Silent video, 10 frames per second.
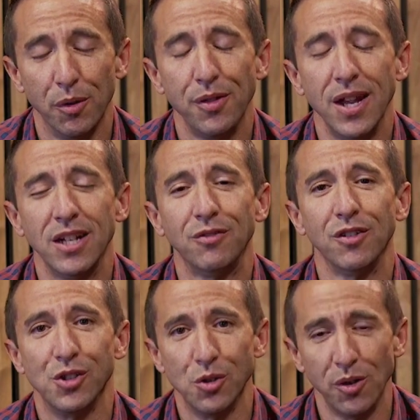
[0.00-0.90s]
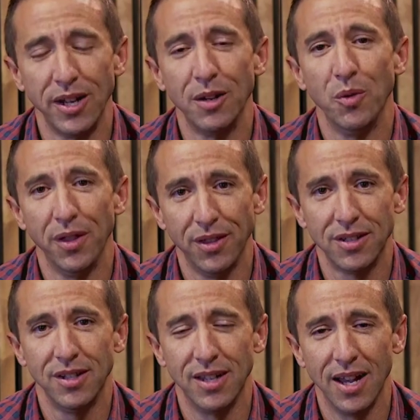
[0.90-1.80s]
Well, thanks for joining with
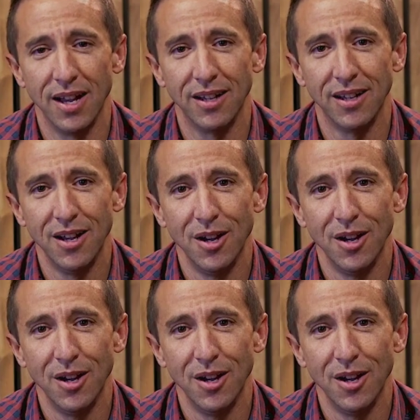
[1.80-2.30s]
us today.